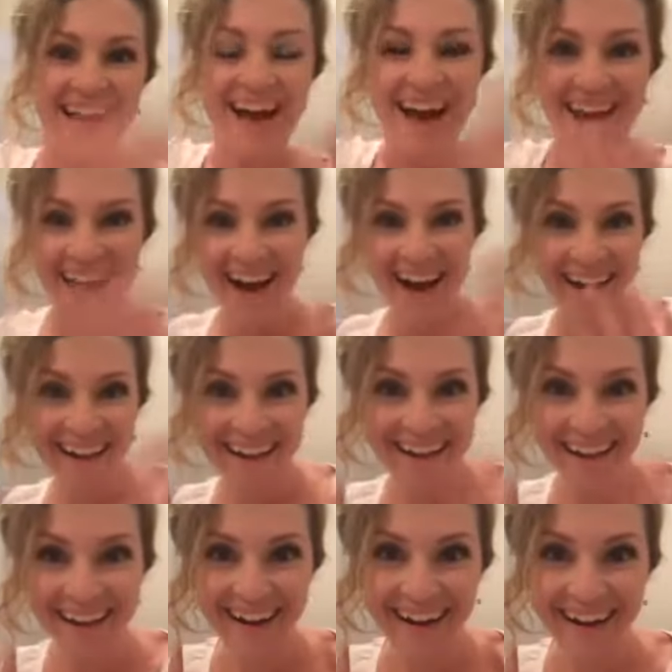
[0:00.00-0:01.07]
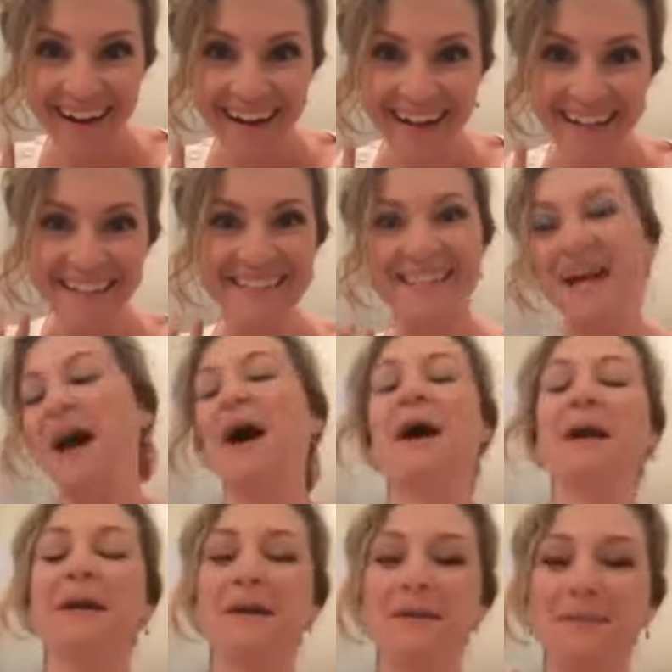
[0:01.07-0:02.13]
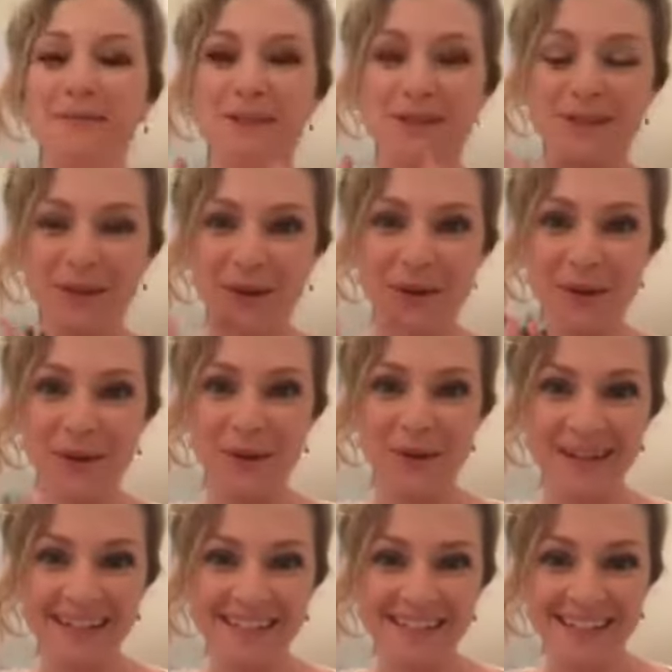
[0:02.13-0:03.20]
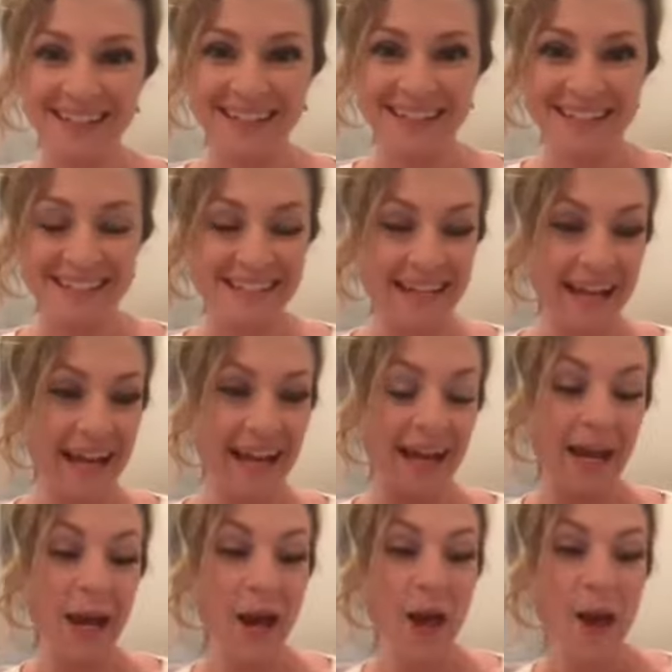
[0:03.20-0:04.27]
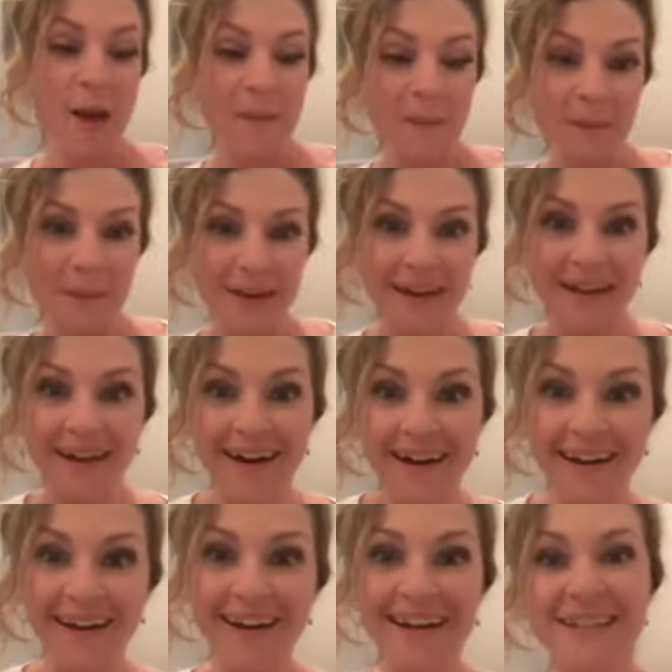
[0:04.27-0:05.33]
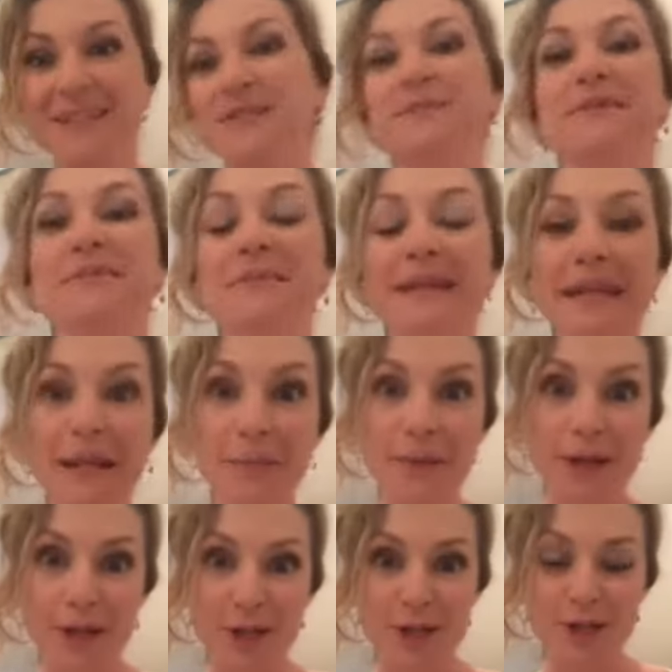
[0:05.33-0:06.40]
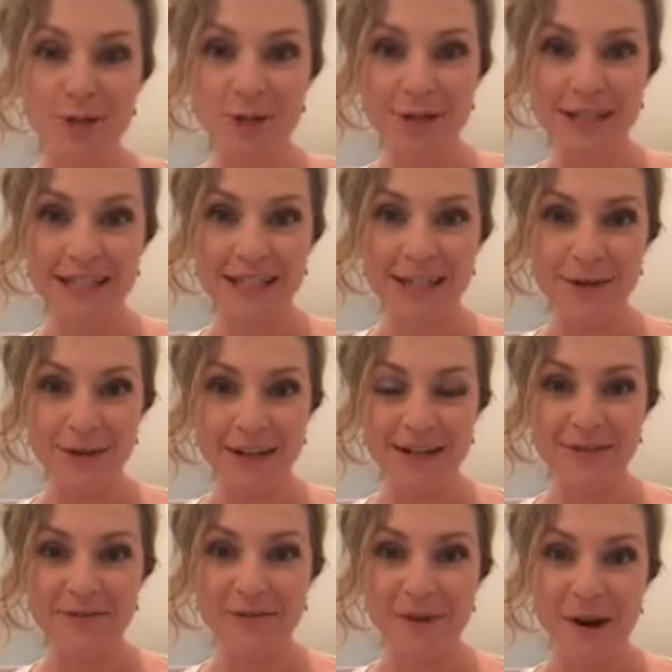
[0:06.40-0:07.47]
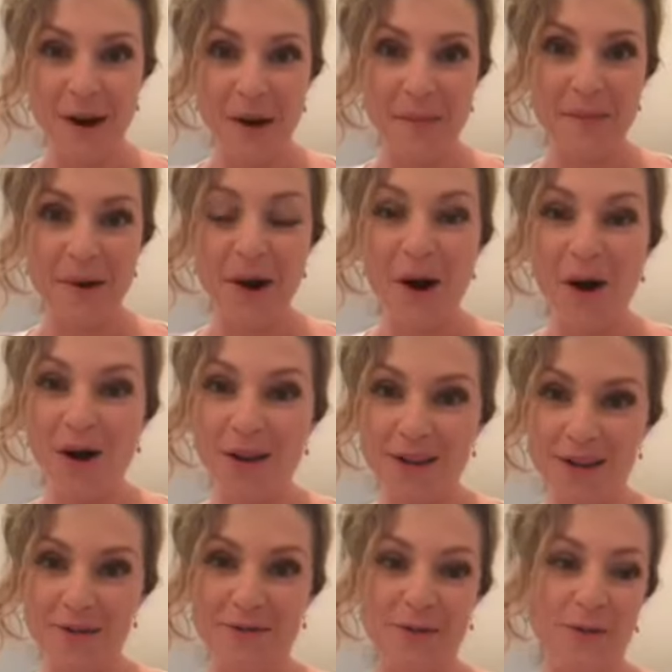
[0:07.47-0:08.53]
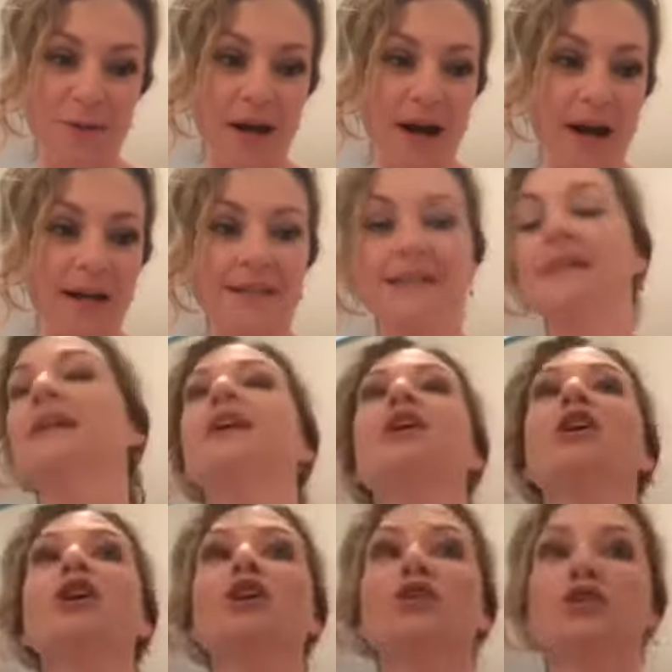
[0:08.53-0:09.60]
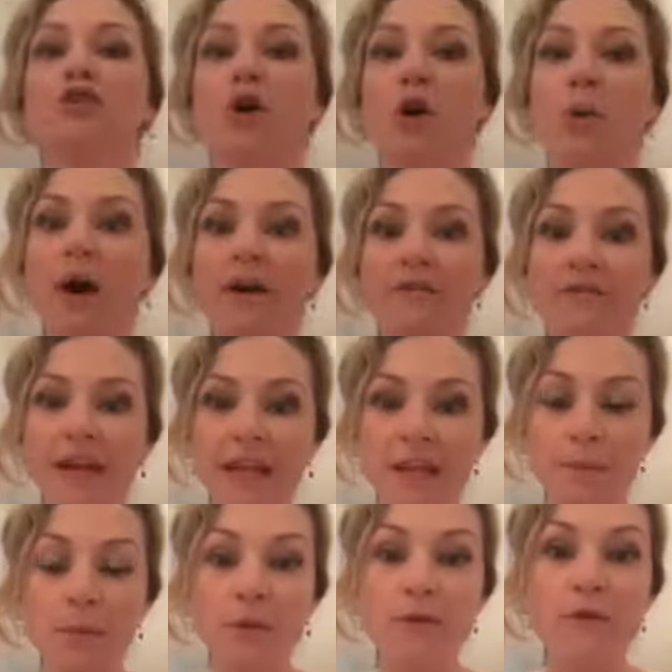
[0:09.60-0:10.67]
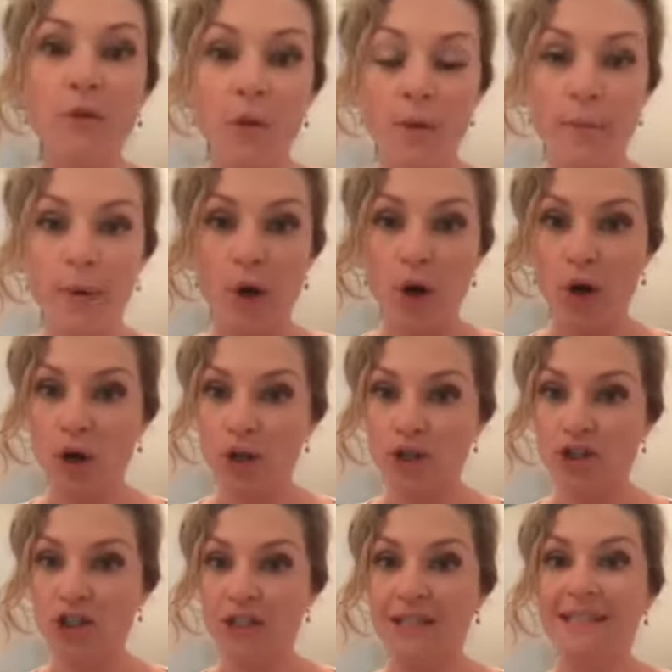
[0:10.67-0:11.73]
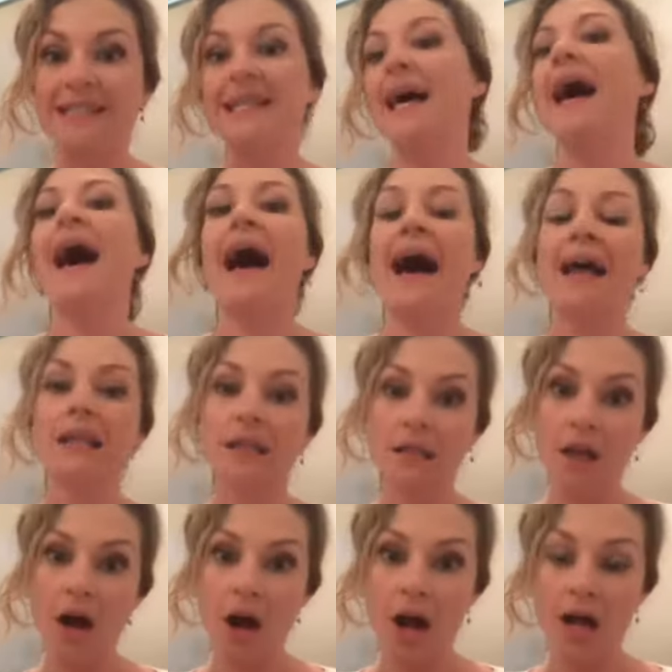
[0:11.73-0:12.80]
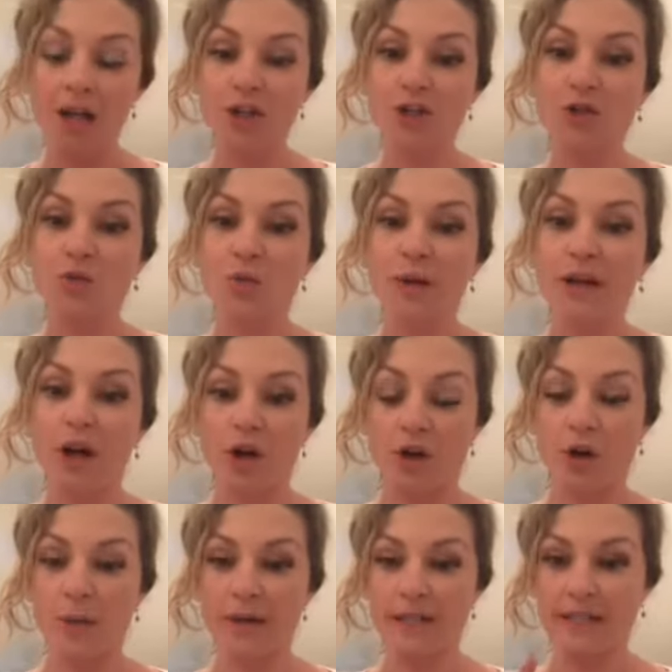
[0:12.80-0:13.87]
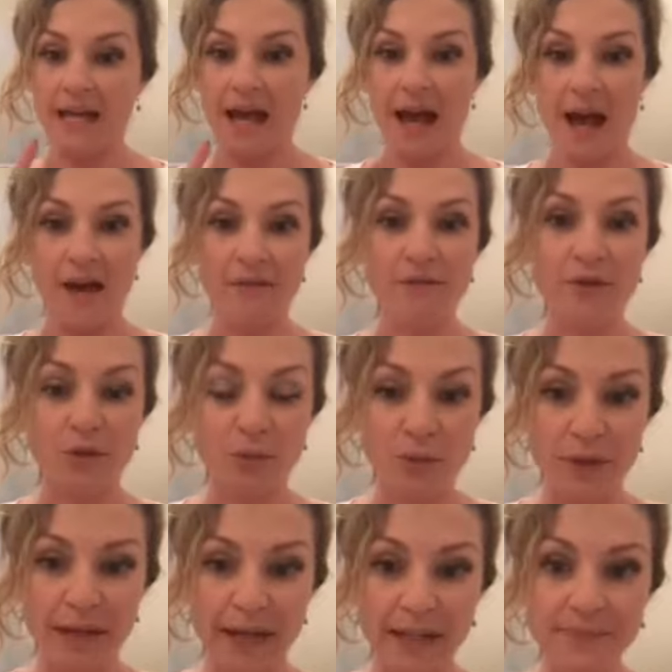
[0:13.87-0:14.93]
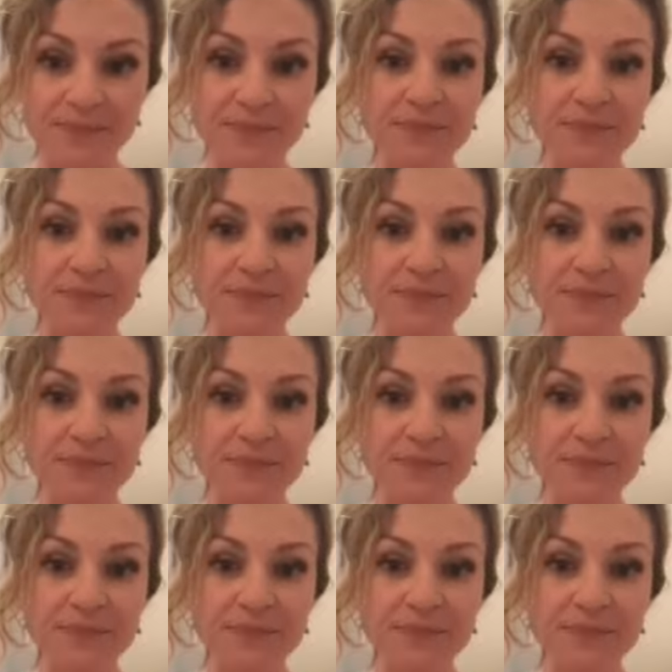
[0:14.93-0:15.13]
Hi guys, I am so excited today because we've been keeping a huge secret from all of you guys. So available for purchase at launch, we are going to have 3